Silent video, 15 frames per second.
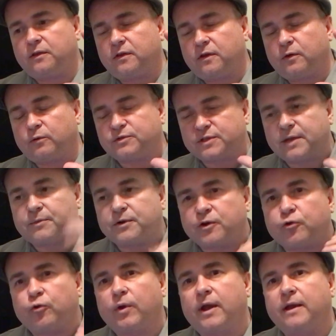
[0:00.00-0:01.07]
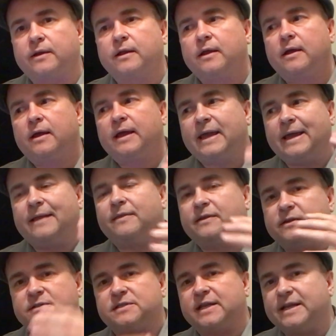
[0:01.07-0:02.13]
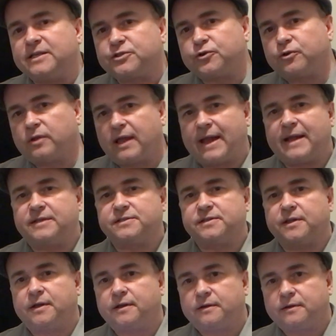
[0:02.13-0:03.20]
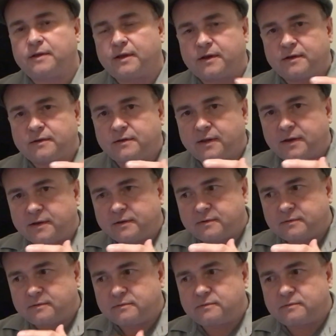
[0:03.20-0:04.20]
it was attempting to create in these Eastern lands that it